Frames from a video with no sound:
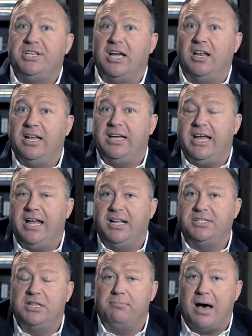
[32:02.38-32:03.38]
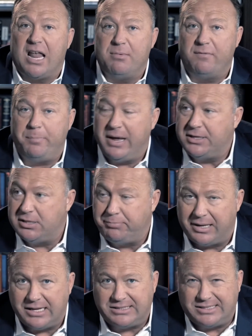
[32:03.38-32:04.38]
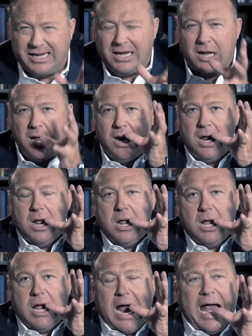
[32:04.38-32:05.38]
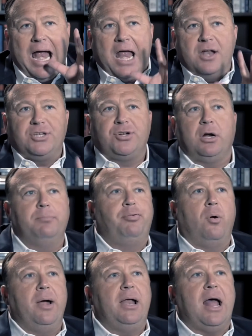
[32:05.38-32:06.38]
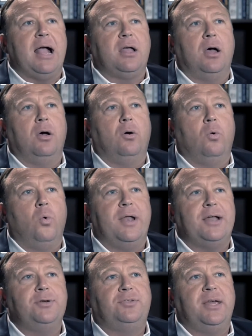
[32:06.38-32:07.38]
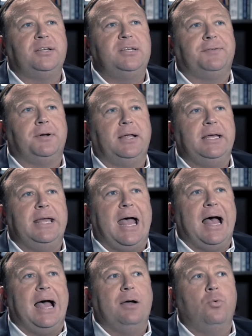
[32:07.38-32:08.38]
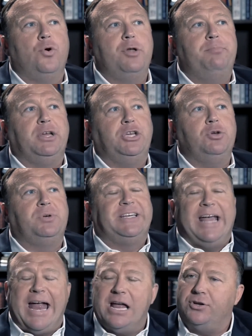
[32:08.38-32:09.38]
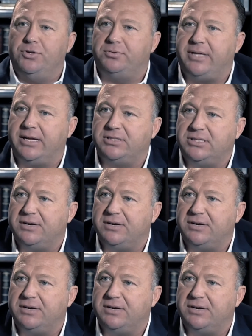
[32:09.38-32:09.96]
killing kids in the bottom of a pizza place. See, at a certain point, I go, would I do things differently? Yeah, I would, but you can't do things